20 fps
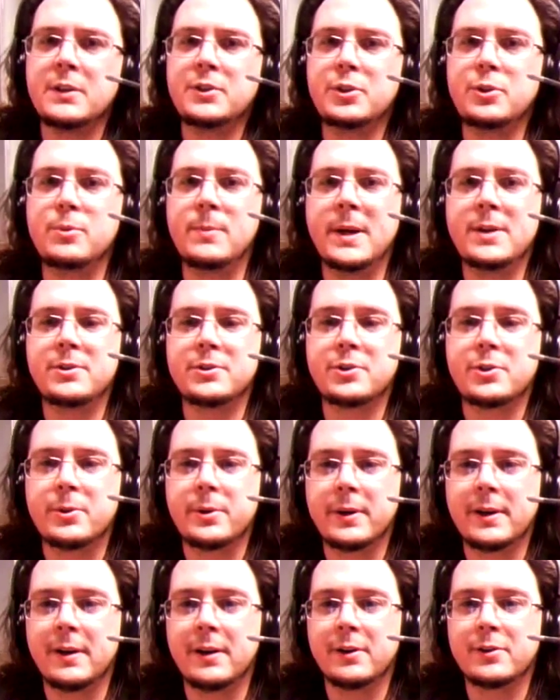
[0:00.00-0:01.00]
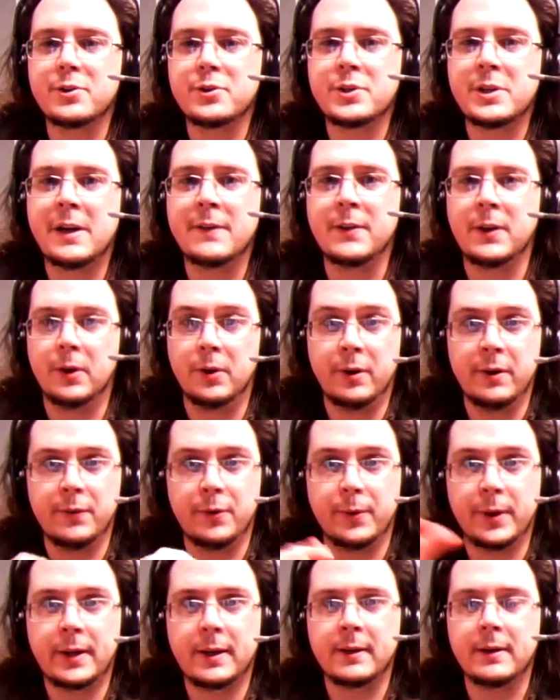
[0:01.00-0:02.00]
Two major story characters driving you, you don't
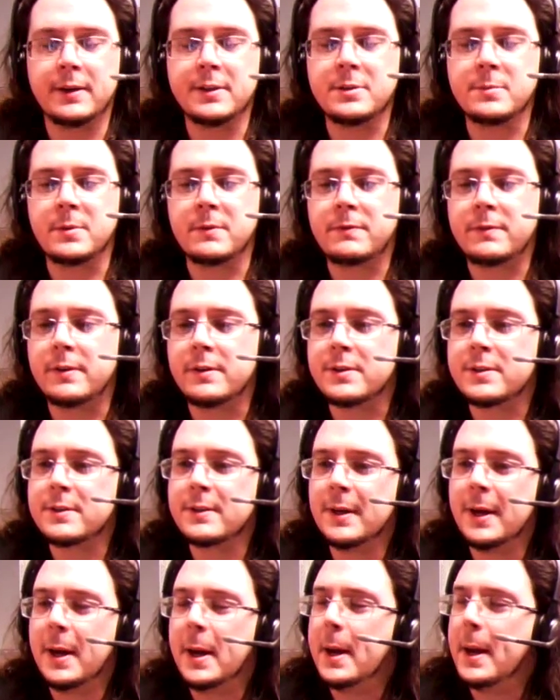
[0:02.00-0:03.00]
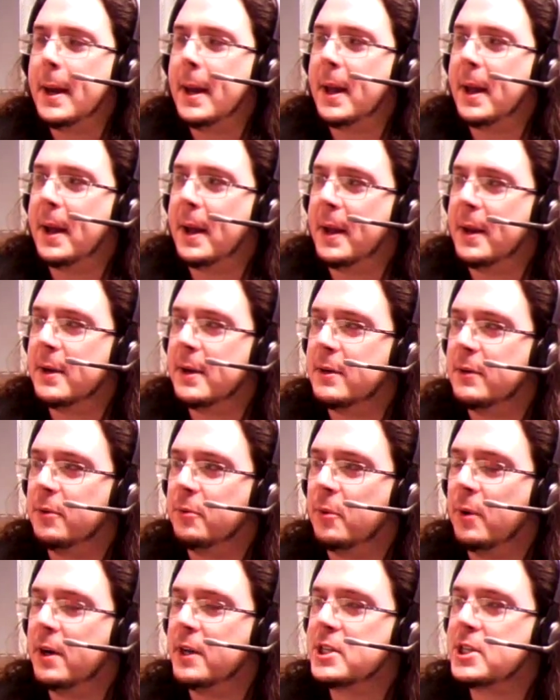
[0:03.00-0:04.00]
even recognize them at first, and
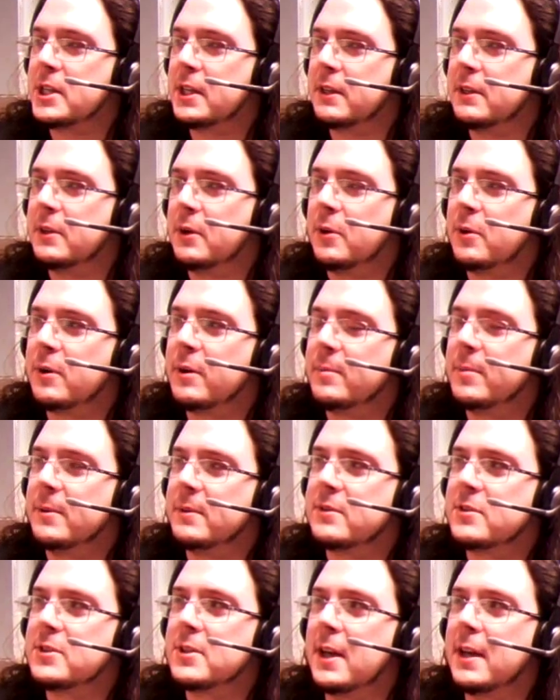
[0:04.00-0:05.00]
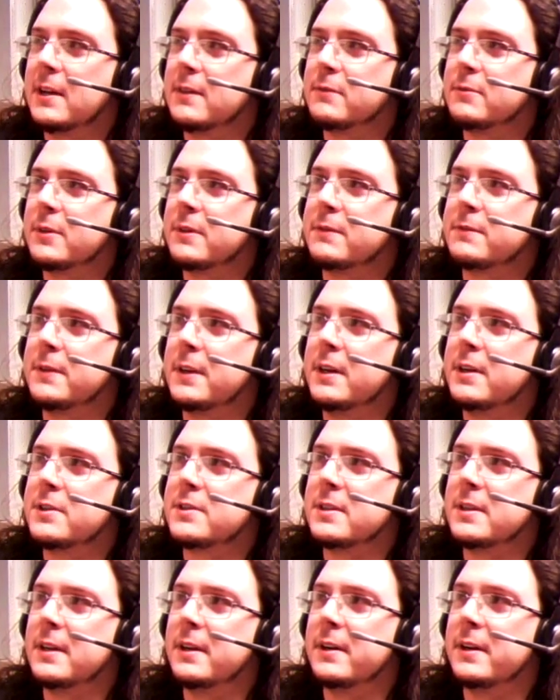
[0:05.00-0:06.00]
watching the horrible state of
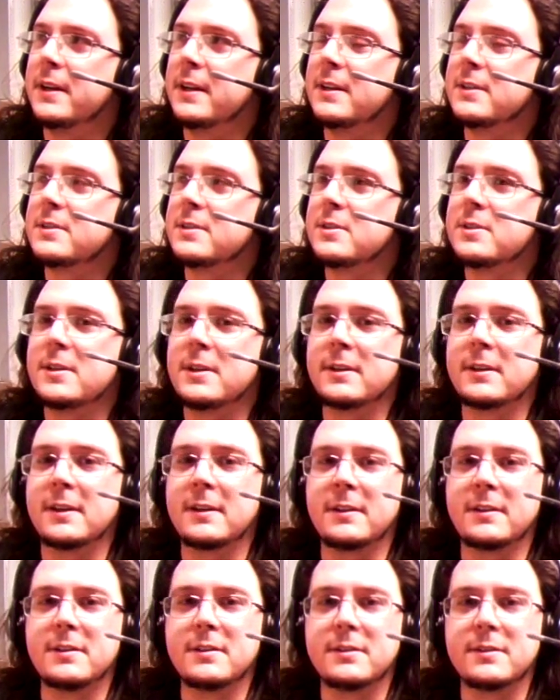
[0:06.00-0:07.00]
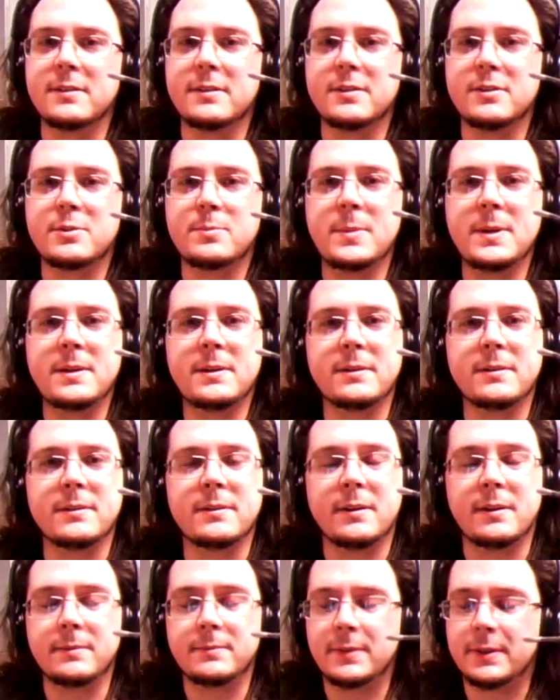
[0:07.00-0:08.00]
affairs in the area as they're talking on the, the
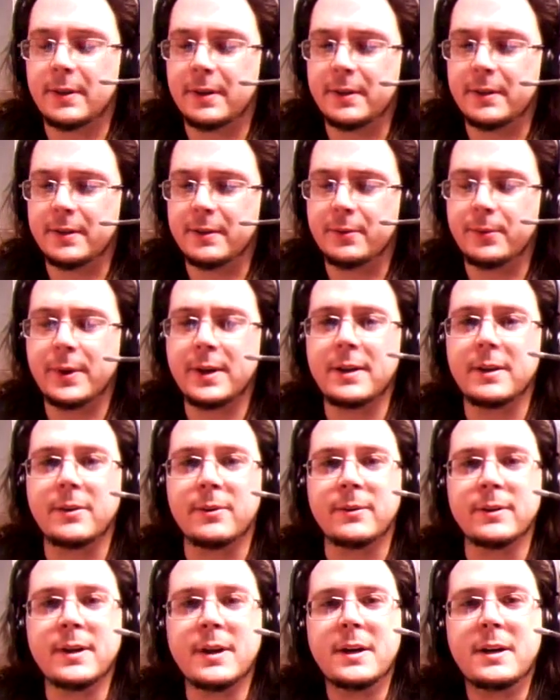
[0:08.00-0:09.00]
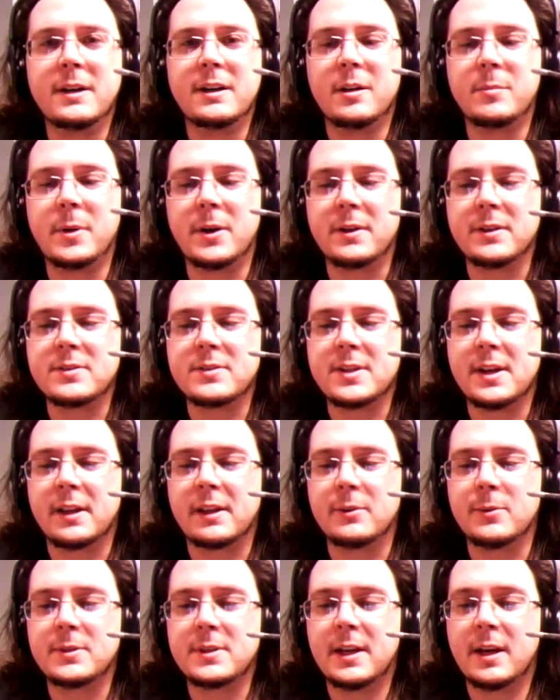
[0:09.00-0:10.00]
speaker, on, on the radio, about
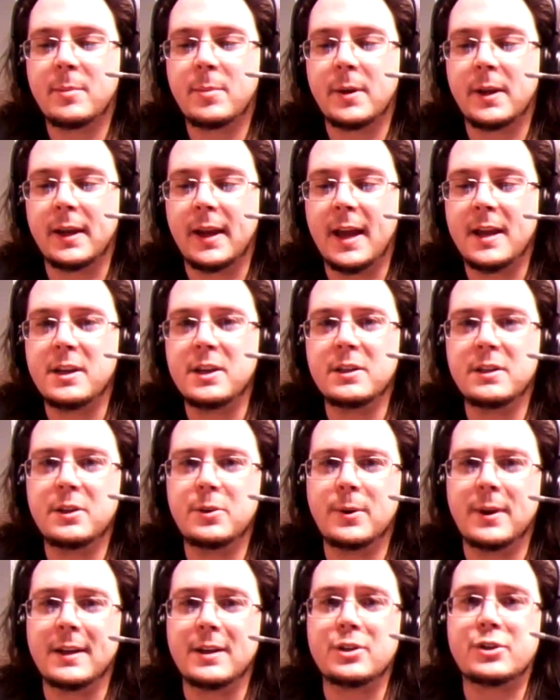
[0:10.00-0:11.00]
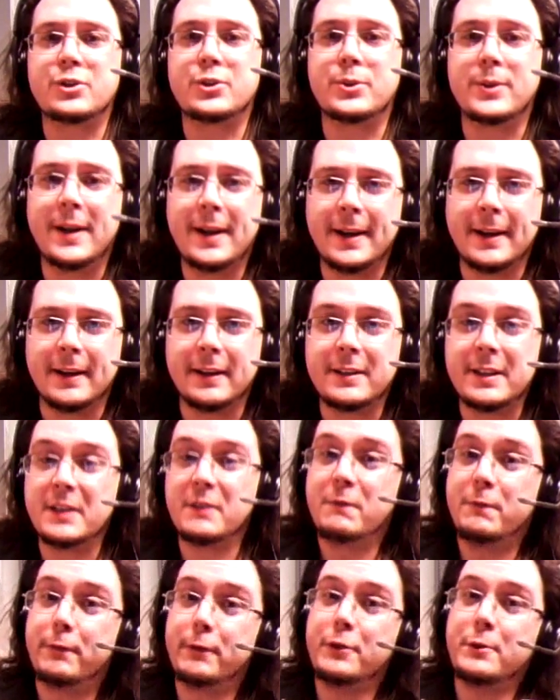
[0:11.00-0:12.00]
exactly what's happening, and you, you get dragged,
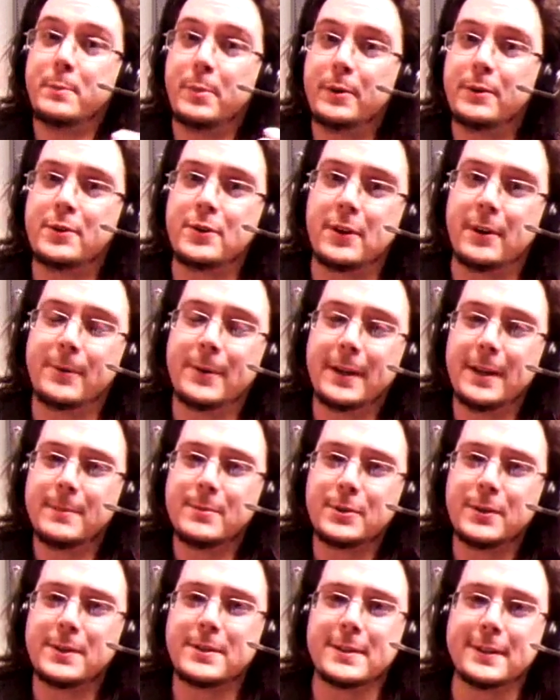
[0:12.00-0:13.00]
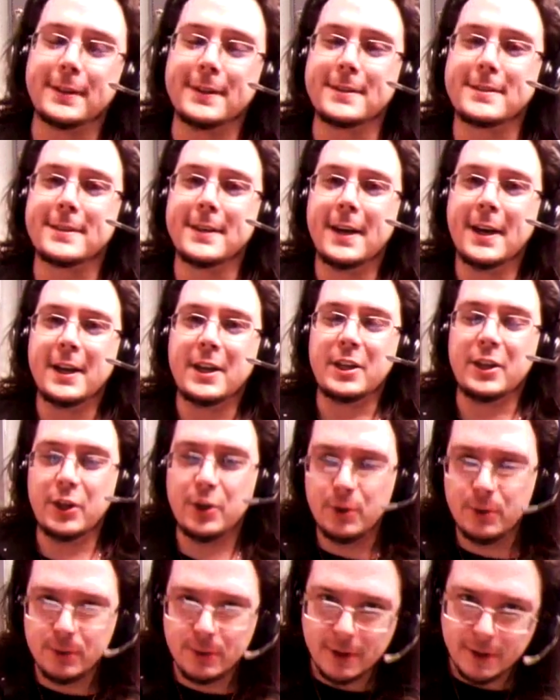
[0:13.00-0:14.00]
in first person, I want to keep stressing this,
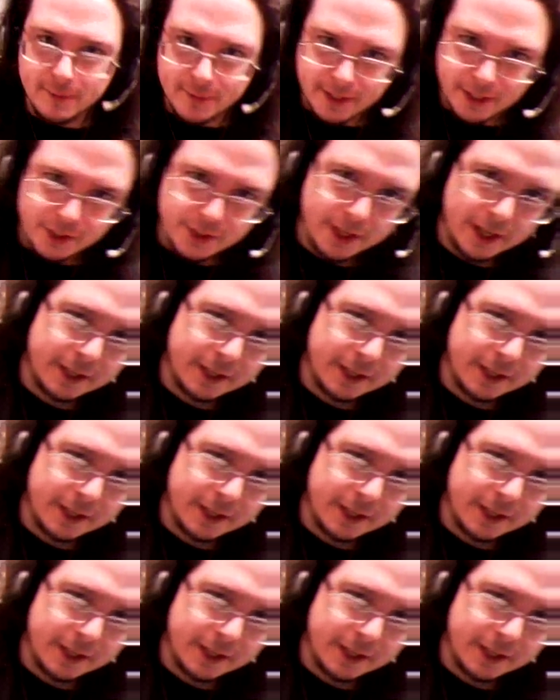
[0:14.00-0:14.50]
you are being